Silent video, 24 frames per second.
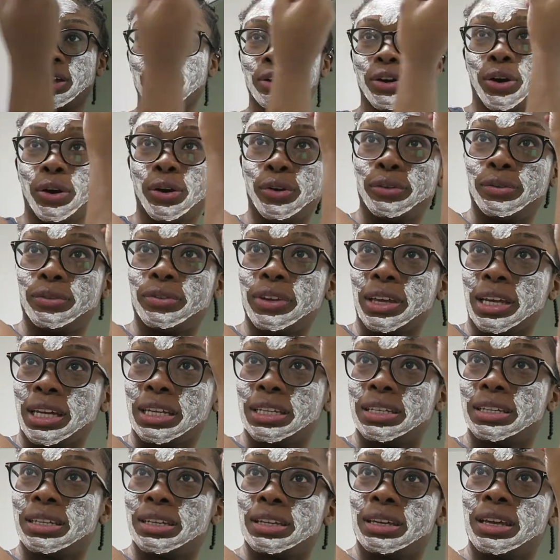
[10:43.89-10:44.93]

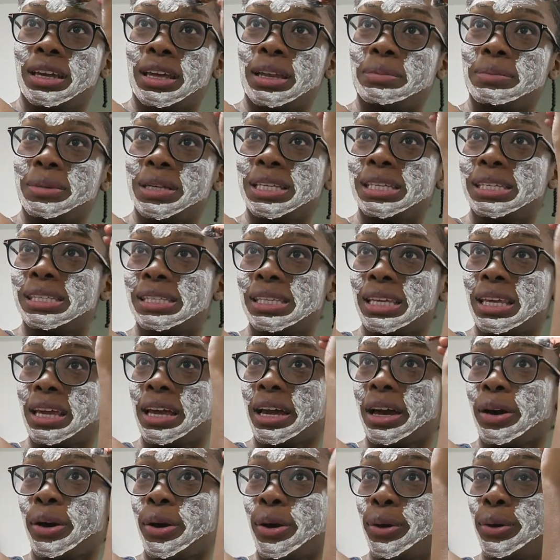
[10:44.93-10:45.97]
COVID and me sitting
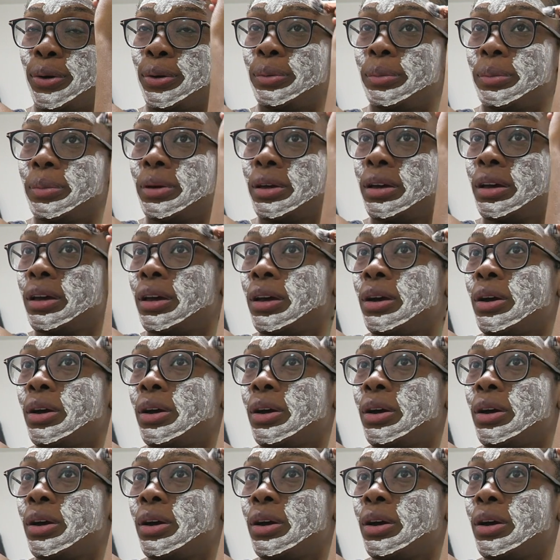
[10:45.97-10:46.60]
at home